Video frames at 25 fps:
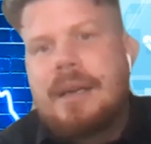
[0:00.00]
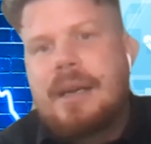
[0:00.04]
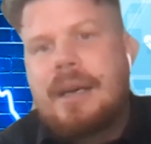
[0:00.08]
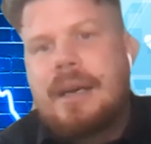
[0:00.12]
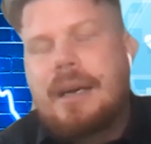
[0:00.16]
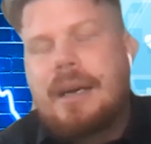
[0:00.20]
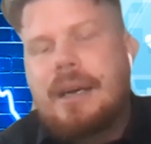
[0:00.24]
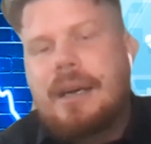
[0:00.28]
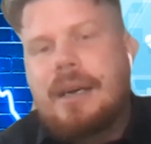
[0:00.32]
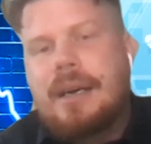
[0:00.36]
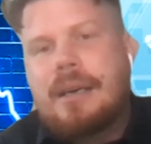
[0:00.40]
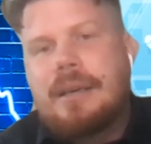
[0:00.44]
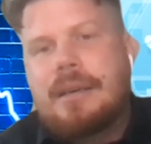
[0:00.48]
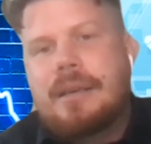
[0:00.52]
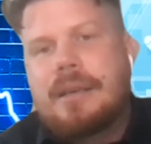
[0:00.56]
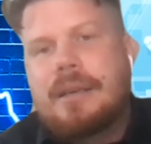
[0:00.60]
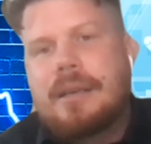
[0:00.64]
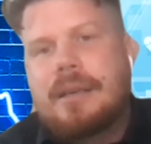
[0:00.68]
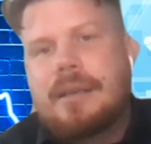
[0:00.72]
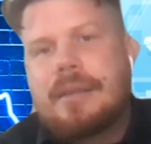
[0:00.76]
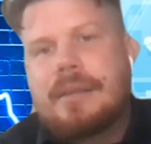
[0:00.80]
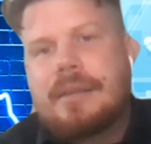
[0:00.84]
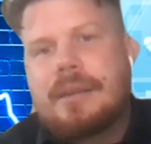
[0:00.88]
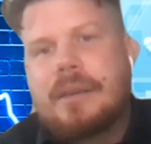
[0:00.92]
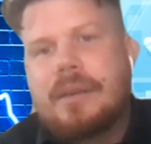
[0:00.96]

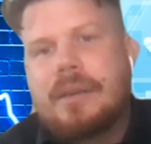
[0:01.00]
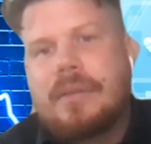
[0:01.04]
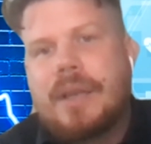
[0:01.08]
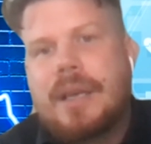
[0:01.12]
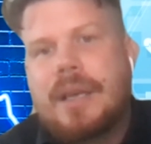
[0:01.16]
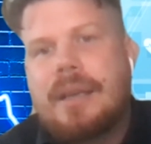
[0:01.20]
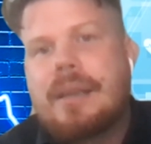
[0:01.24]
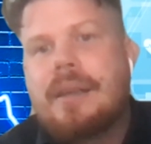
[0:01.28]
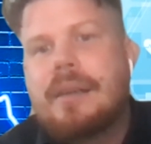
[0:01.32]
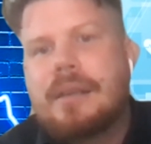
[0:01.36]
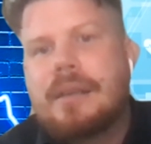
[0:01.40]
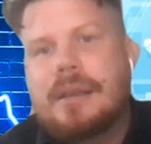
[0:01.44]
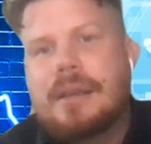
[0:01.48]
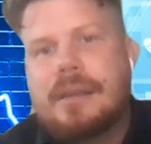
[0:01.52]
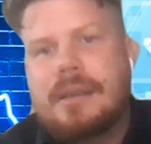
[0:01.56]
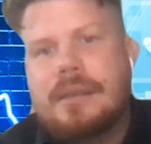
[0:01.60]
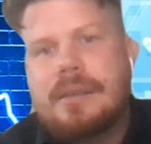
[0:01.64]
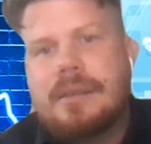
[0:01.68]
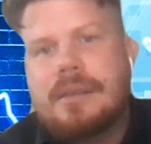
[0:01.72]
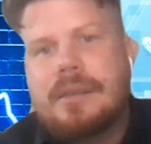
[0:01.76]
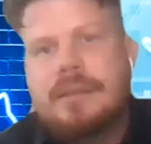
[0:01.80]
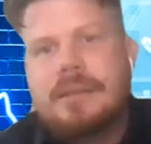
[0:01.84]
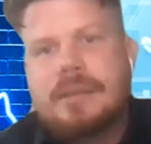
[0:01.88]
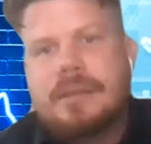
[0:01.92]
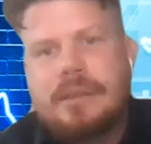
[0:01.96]
And so if they can get
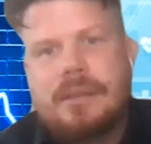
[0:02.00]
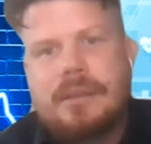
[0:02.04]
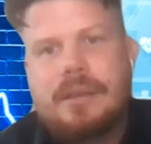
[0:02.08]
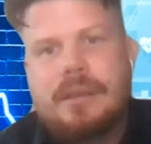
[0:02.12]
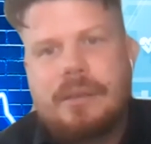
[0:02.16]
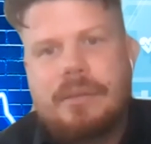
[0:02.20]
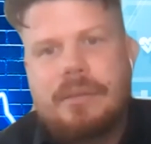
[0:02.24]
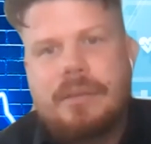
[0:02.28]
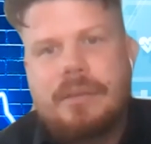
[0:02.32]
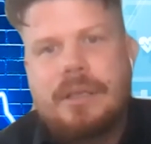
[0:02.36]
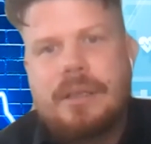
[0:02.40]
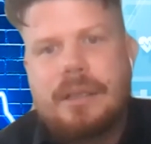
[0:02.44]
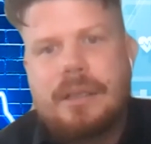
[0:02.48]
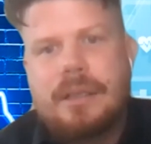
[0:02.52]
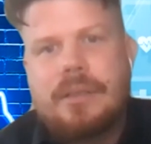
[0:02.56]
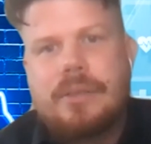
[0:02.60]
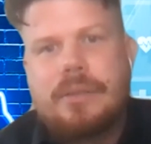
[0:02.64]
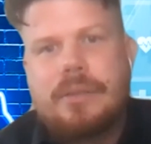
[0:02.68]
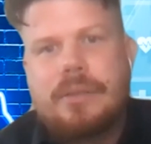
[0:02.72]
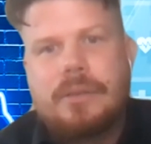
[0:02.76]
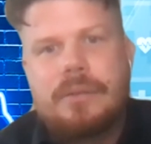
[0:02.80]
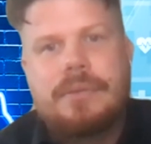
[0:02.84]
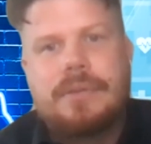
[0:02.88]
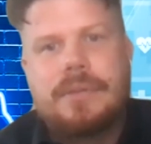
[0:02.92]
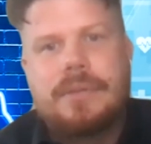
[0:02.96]
into a really
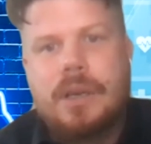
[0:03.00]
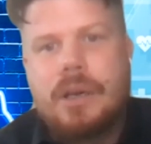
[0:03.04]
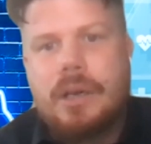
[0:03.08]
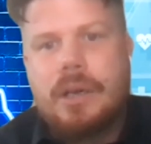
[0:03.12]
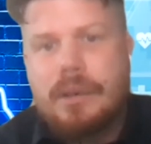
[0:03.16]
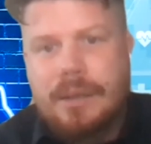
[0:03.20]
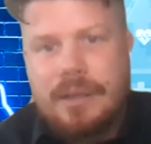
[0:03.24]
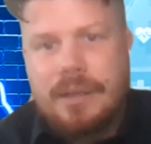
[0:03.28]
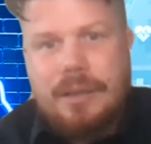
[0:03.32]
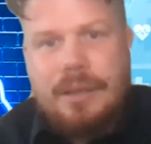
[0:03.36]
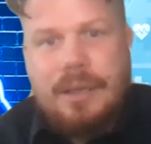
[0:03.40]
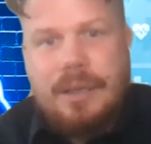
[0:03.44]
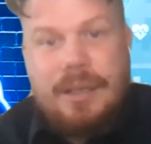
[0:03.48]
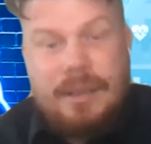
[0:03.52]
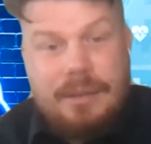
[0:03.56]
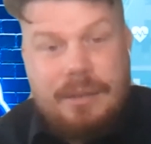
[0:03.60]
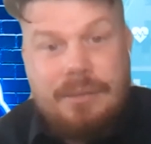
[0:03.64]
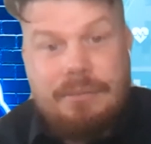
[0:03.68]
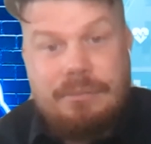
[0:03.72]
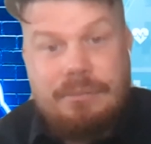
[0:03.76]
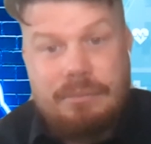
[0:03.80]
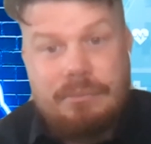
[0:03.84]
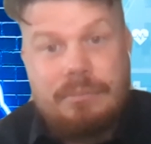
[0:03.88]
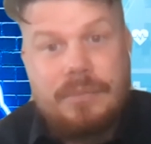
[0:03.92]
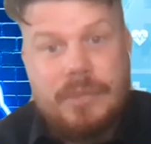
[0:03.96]
good flow, then they
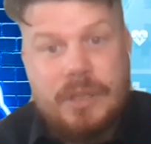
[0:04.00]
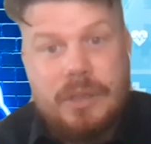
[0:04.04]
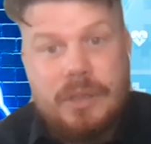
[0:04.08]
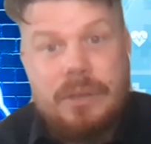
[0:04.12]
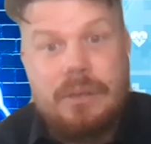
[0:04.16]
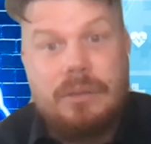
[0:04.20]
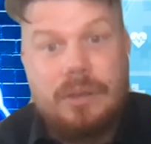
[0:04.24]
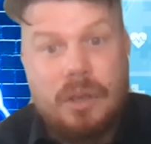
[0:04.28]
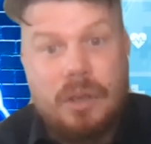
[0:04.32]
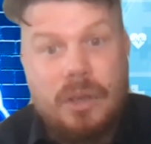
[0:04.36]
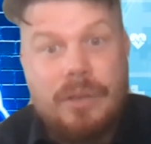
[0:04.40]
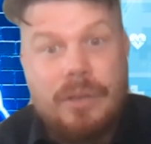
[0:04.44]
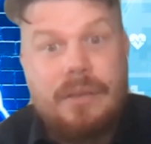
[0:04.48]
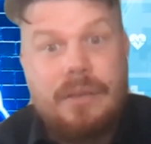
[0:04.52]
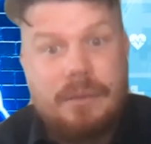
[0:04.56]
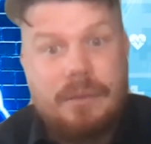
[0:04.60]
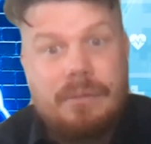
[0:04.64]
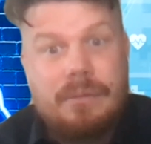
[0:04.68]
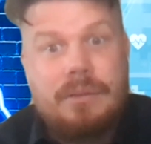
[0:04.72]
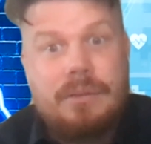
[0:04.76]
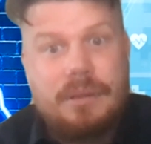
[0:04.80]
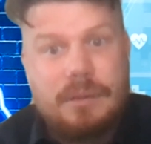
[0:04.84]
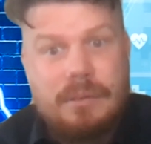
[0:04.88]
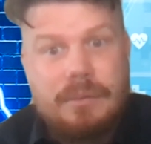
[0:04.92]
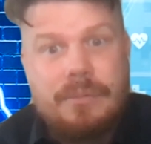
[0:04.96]
can do
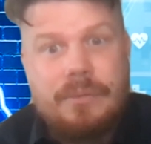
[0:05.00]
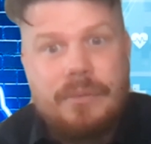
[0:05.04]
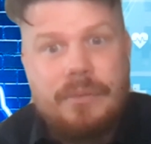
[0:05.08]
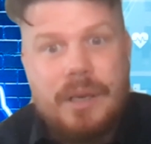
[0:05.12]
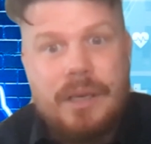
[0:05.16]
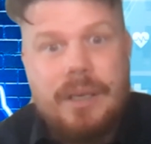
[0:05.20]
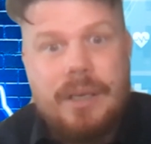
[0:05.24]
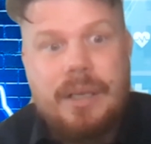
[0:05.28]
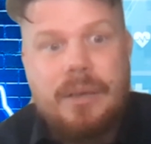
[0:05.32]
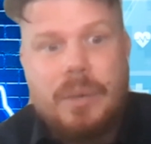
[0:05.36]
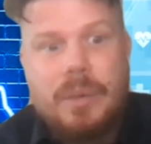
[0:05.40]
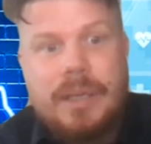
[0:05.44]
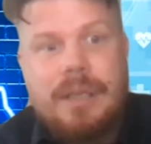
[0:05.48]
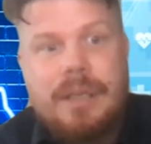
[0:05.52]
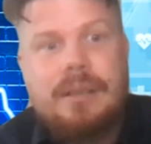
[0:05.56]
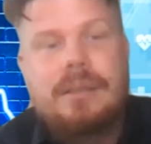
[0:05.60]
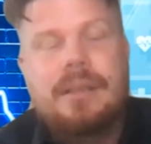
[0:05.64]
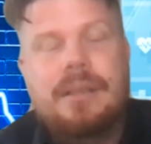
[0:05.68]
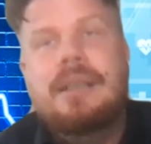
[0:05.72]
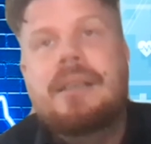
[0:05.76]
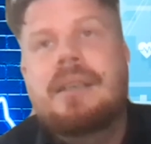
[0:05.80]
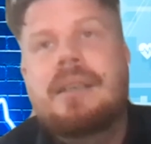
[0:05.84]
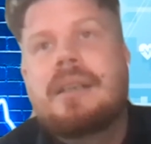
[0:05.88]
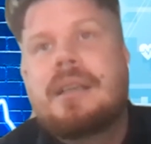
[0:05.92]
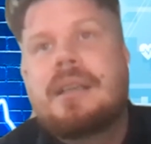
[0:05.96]
lots very
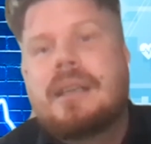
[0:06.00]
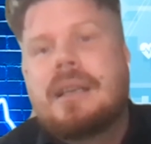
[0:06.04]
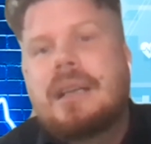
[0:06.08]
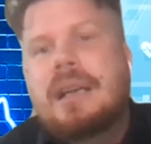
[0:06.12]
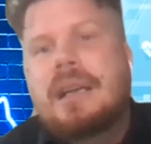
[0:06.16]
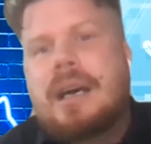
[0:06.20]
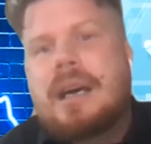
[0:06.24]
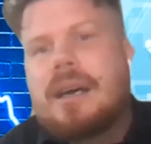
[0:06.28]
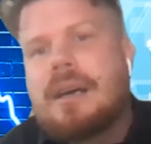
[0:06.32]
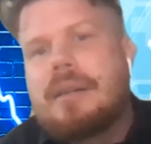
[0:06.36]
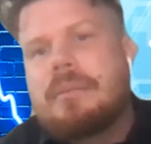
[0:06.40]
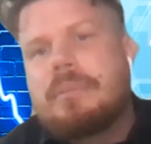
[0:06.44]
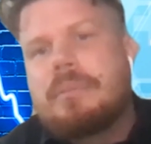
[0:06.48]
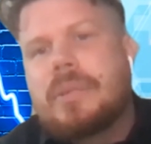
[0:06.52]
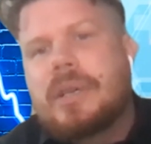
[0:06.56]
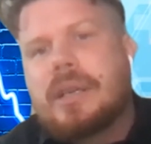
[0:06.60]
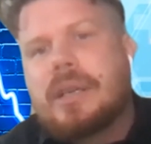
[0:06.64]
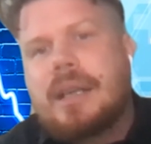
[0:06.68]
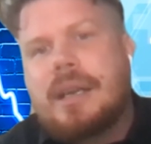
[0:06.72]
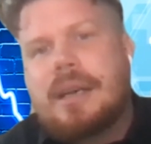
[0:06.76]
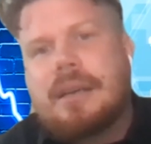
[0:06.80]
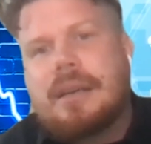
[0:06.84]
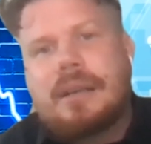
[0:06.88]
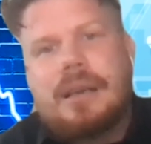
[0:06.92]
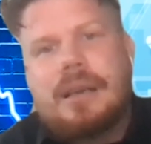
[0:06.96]
quickly.
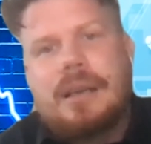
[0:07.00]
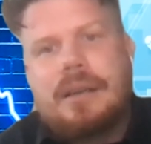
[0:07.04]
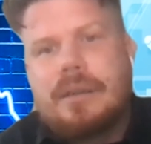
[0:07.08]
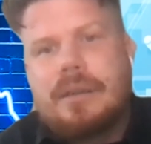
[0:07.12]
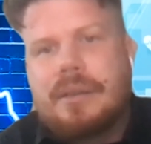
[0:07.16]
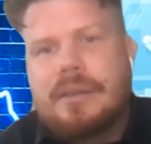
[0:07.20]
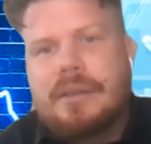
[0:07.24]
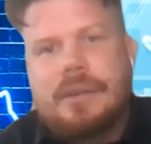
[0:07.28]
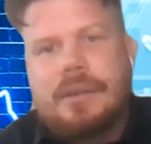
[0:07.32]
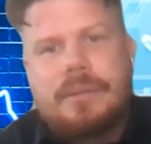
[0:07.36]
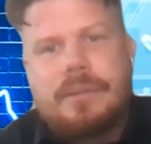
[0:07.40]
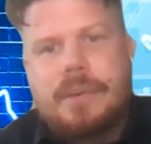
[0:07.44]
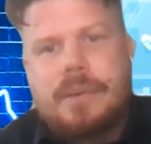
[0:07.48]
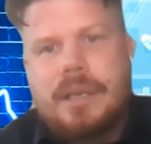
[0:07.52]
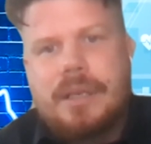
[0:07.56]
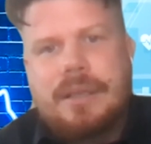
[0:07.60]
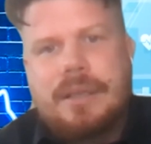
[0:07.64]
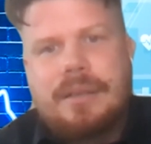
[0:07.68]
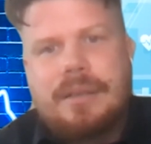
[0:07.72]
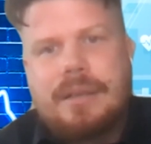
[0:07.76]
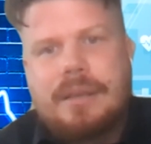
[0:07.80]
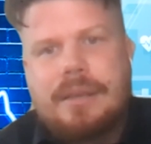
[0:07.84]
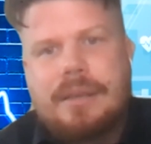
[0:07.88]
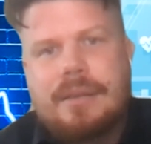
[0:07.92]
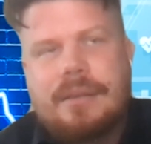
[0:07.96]
But our current software
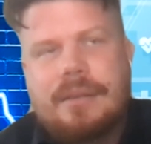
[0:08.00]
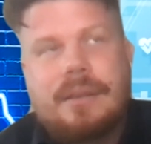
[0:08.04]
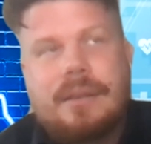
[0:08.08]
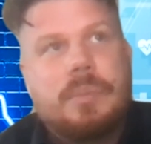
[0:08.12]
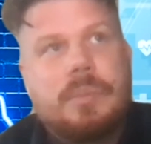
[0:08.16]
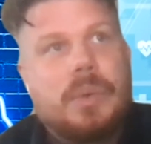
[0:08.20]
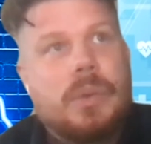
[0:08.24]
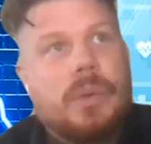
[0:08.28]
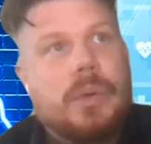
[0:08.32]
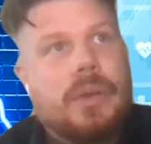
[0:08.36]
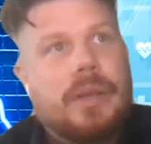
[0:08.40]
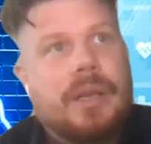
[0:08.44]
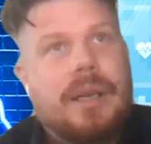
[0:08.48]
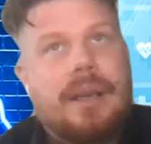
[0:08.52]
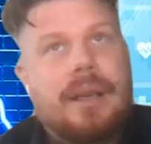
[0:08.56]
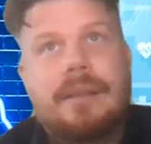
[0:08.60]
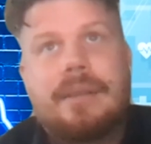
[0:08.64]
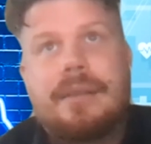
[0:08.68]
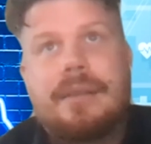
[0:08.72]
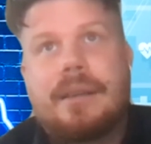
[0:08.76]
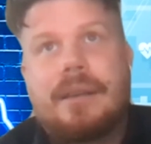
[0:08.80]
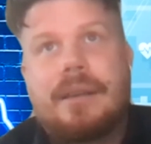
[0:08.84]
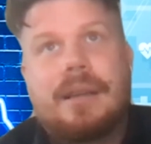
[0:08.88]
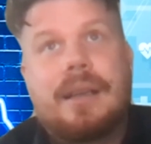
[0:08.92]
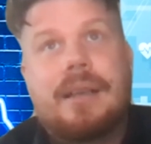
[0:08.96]
just doesn't support
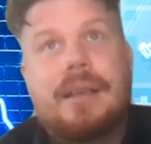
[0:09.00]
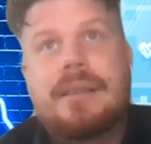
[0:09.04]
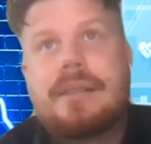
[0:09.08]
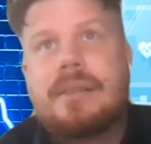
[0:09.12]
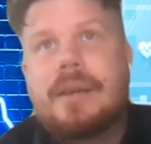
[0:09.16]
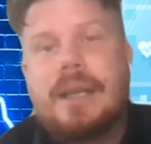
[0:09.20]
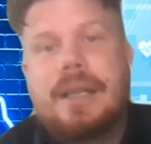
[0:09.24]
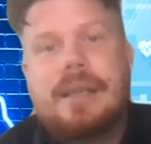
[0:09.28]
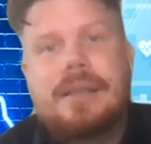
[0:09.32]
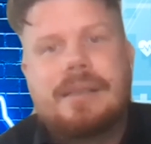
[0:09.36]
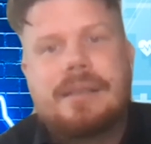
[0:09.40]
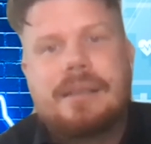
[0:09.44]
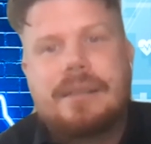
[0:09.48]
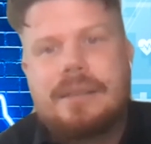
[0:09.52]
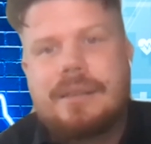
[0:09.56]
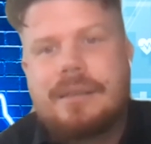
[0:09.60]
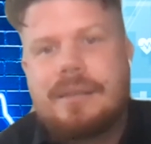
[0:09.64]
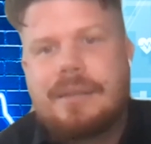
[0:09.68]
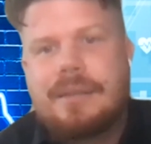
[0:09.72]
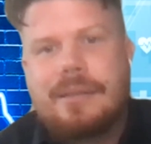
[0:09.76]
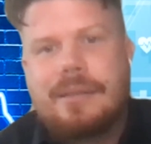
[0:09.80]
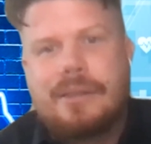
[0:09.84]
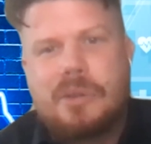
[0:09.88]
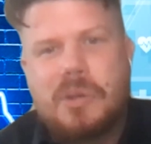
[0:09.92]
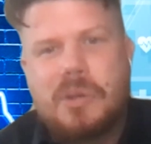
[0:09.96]
that. So yeah, to answer you,
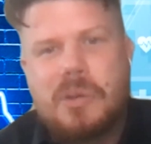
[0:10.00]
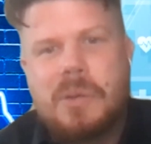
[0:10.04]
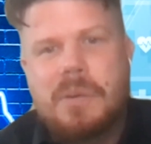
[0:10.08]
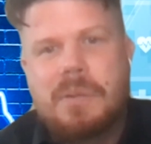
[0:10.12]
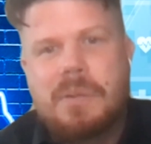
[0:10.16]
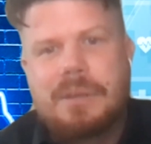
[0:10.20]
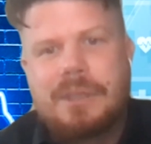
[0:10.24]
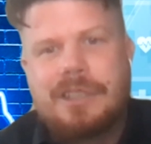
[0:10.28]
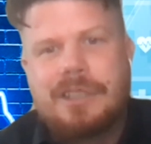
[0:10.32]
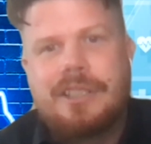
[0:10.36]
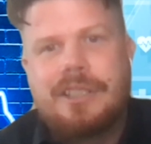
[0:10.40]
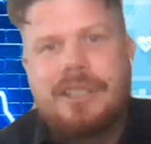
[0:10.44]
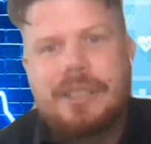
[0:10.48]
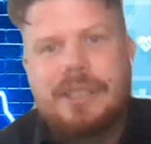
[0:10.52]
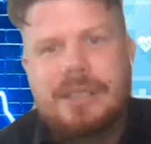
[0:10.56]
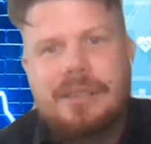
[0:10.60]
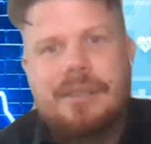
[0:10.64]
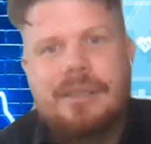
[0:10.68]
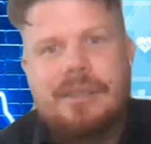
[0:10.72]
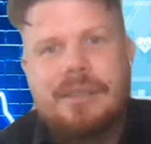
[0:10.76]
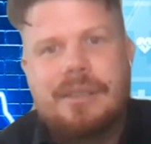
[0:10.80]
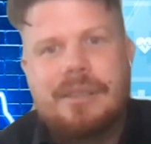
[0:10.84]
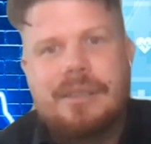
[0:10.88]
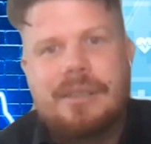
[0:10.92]
this is all clinician